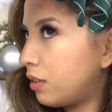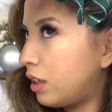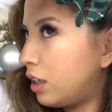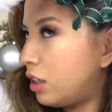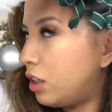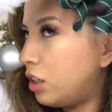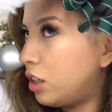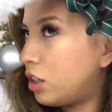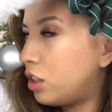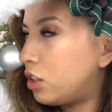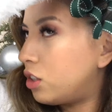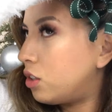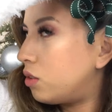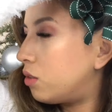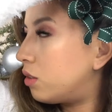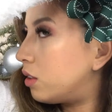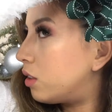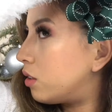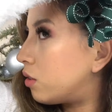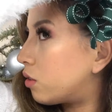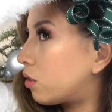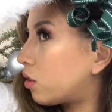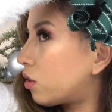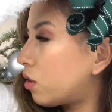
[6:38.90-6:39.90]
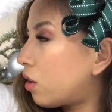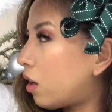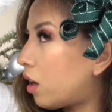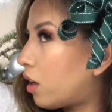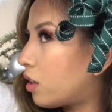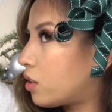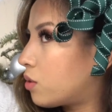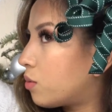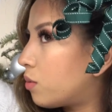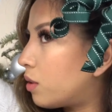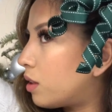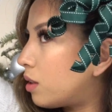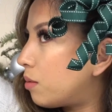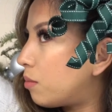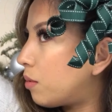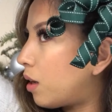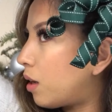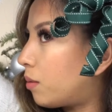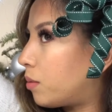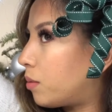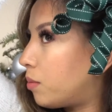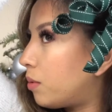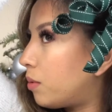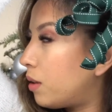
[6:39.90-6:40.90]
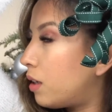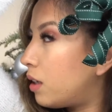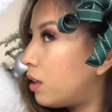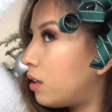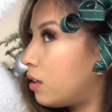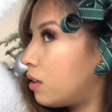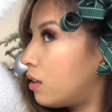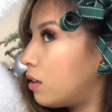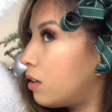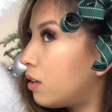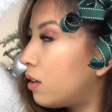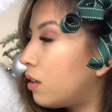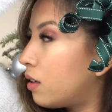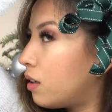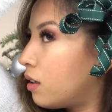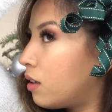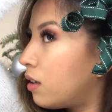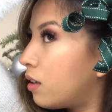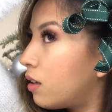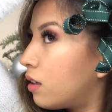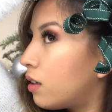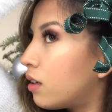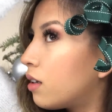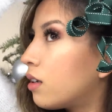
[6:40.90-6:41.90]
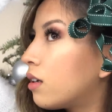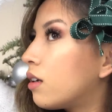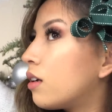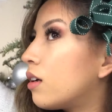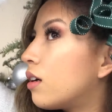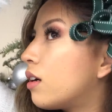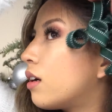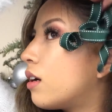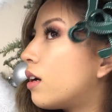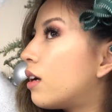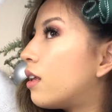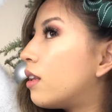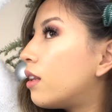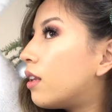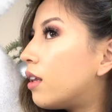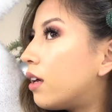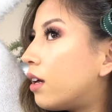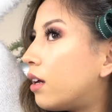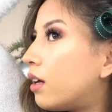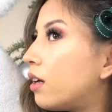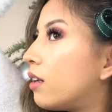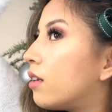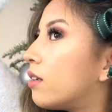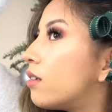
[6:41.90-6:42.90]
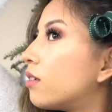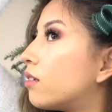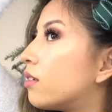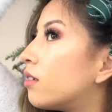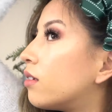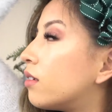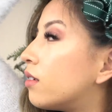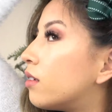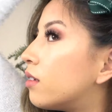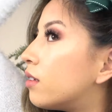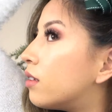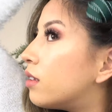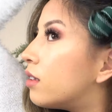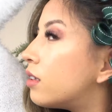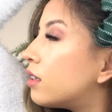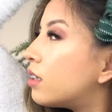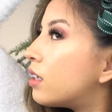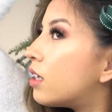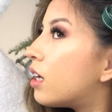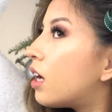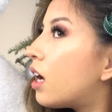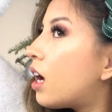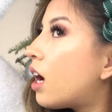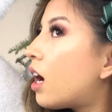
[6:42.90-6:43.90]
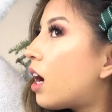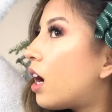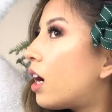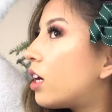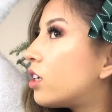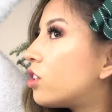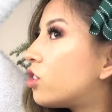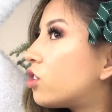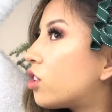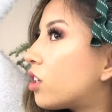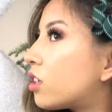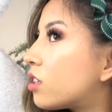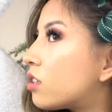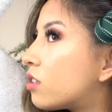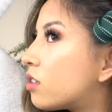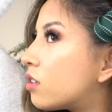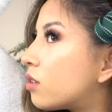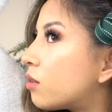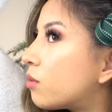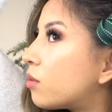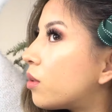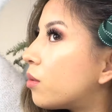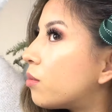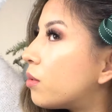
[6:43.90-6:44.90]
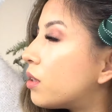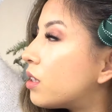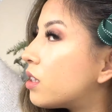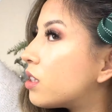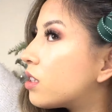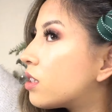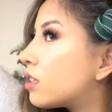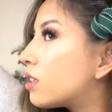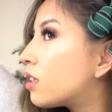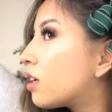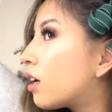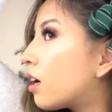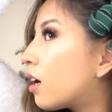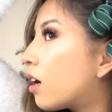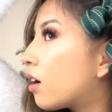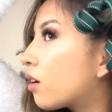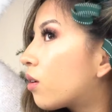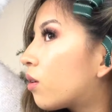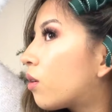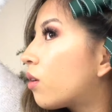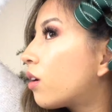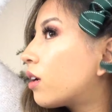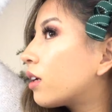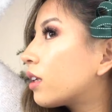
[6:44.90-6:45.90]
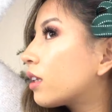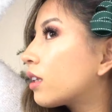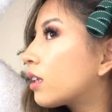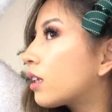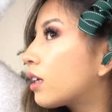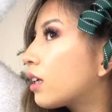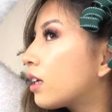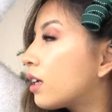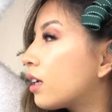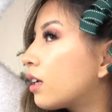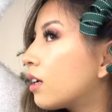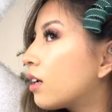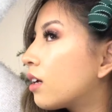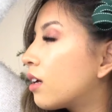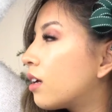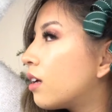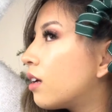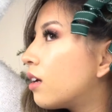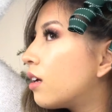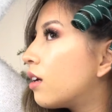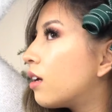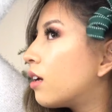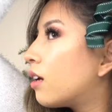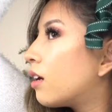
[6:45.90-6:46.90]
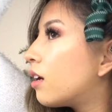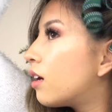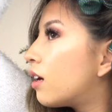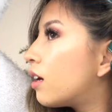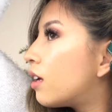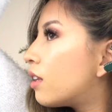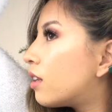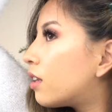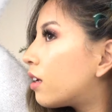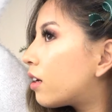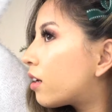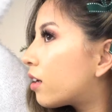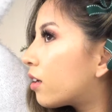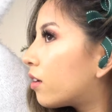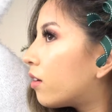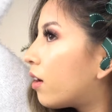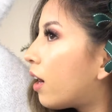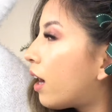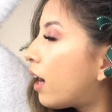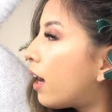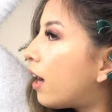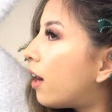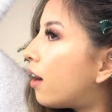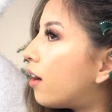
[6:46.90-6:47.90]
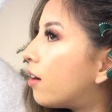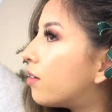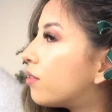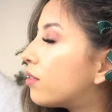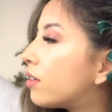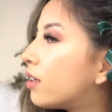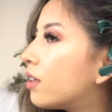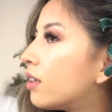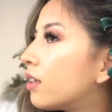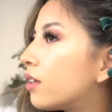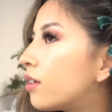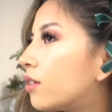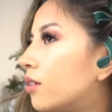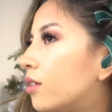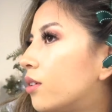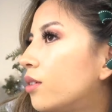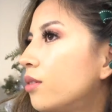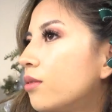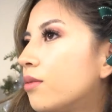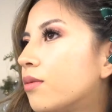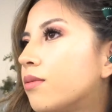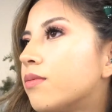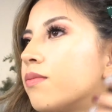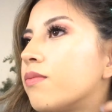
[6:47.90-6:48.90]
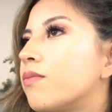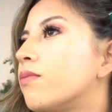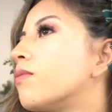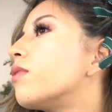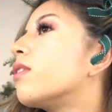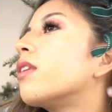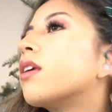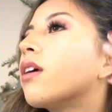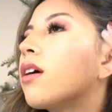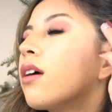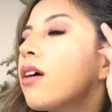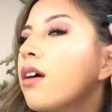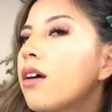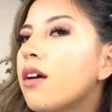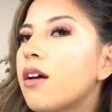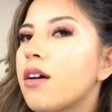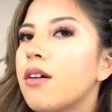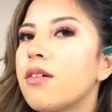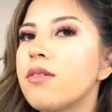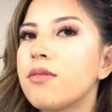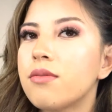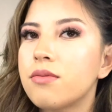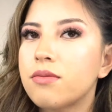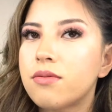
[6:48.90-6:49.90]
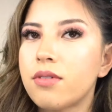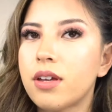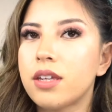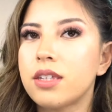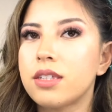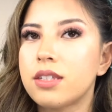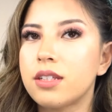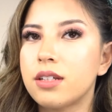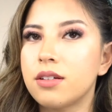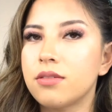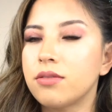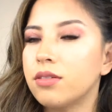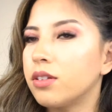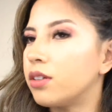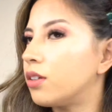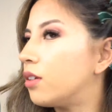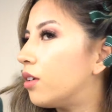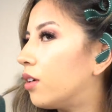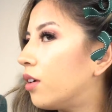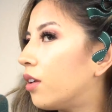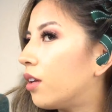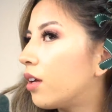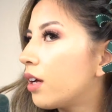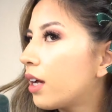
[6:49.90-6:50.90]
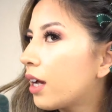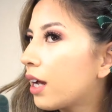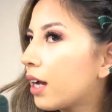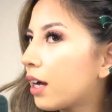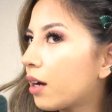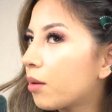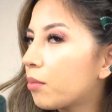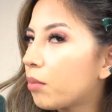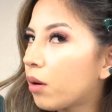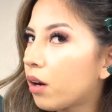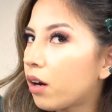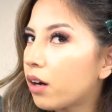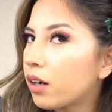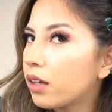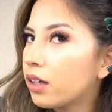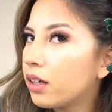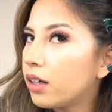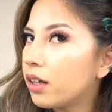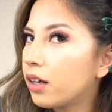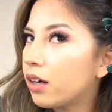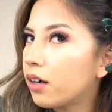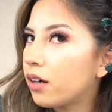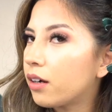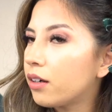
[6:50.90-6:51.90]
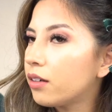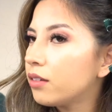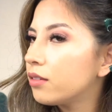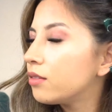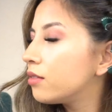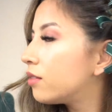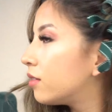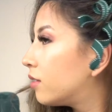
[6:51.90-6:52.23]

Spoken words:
And you could do a little cross with the bobby pin, and then adjust the ribbons accordingly. And there you have a little festive little hair part here,